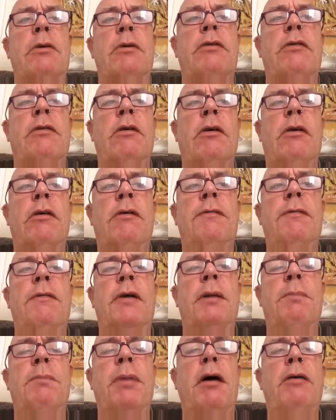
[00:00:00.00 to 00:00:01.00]
sort
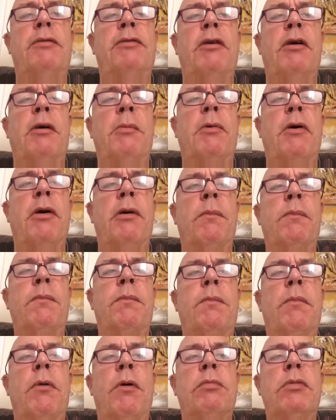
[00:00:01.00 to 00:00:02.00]
of post it on my
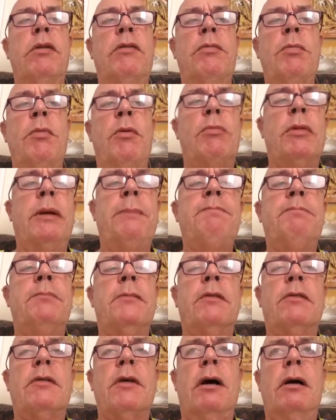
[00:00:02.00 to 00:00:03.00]
wall this morning.
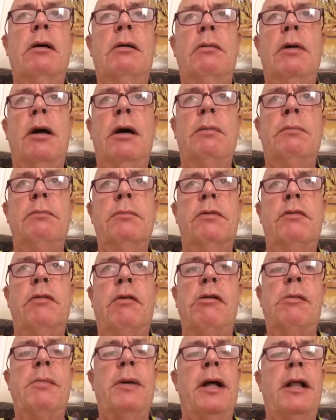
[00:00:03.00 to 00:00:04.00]
So
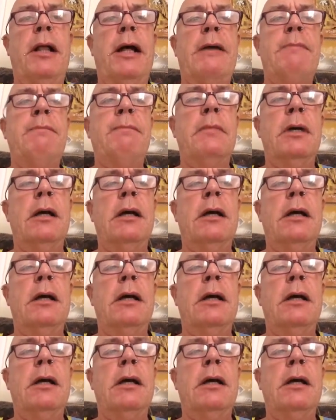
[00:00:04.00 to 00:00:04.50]
sorry about that.